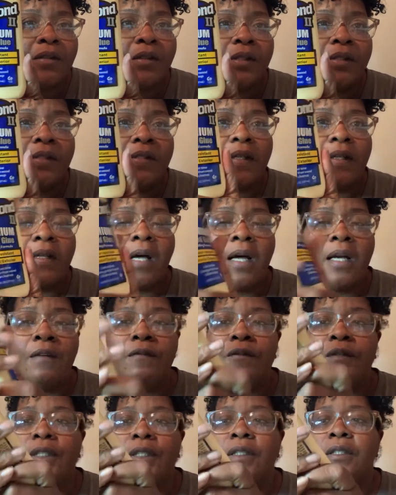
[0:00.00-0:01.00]
use a lot
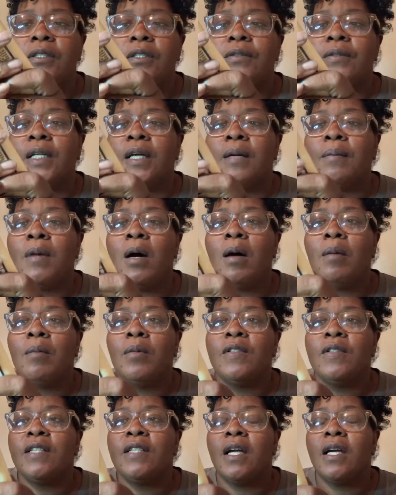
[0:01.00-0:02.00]
of wood glue and I'm
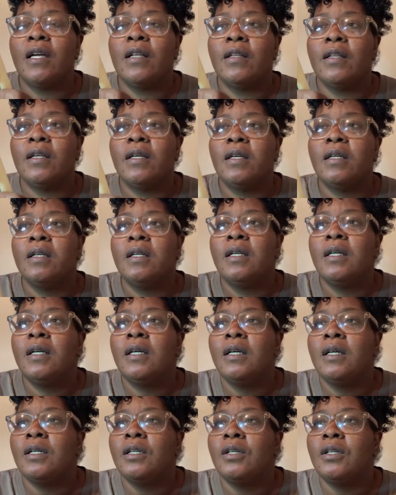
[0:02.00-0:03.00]
almost out of the
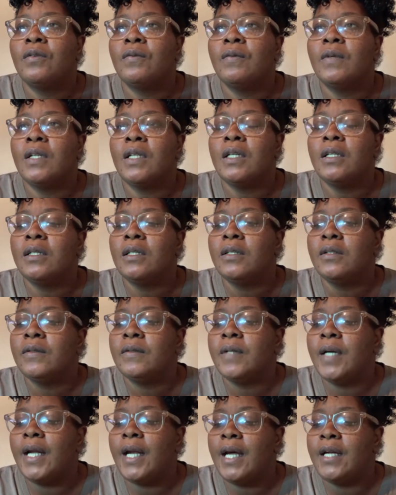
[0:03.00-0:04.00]
Gorilla
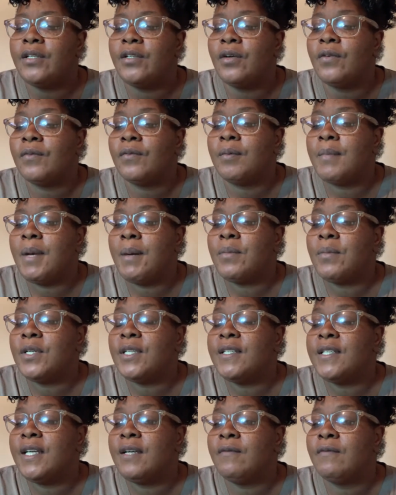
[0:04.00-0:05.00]
Glue and I don't remember
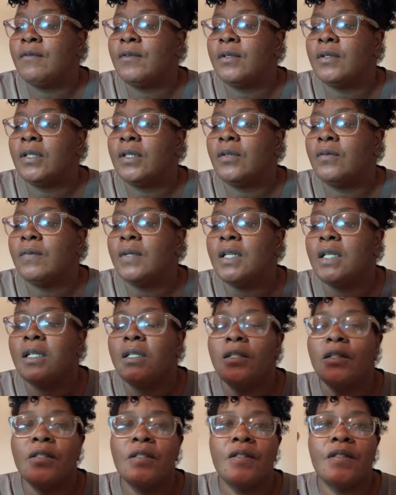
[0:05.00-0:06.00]
seeing Gorilla
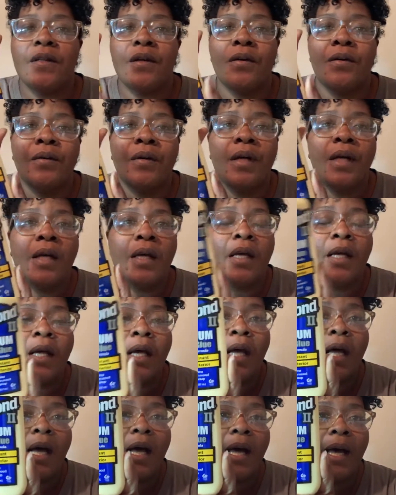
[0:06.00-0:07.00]
Glue, so
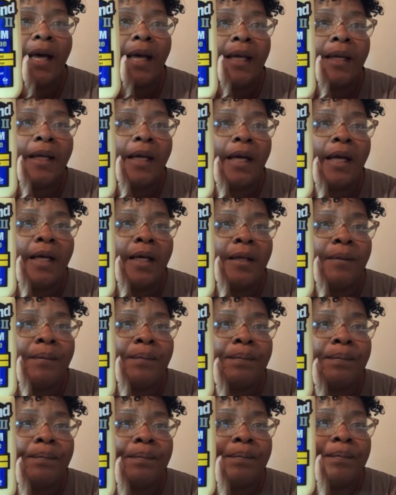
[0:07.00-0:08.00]
I
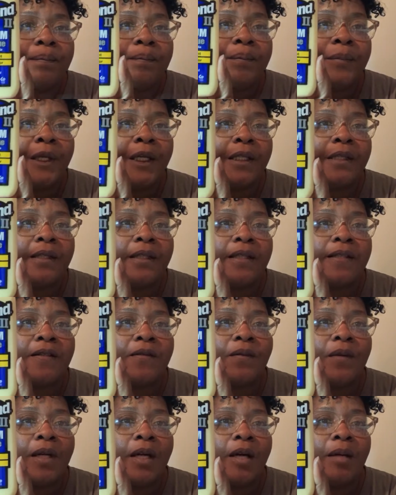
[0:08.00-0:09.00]
um, picked
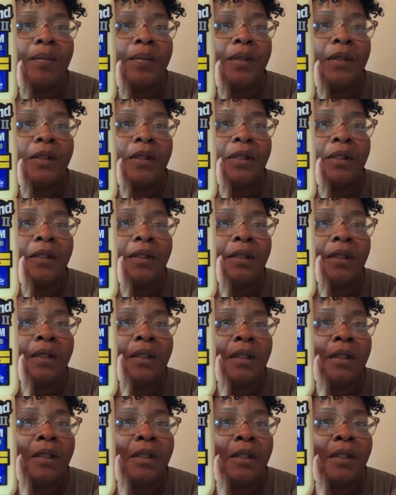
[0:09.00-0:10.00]
this one up
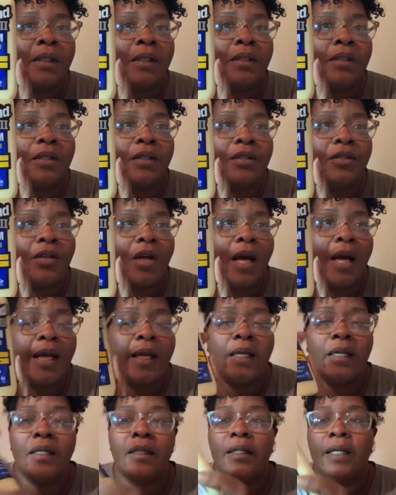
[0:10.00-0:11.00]
to
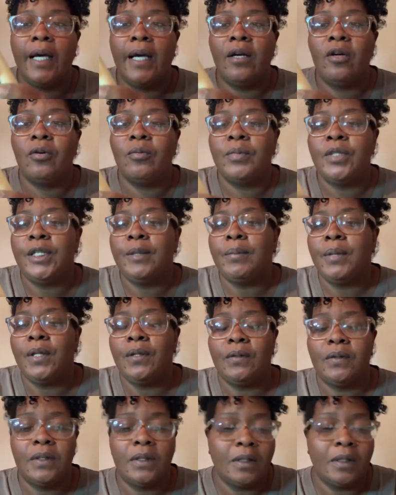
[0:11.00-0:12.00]
try at Home Depot.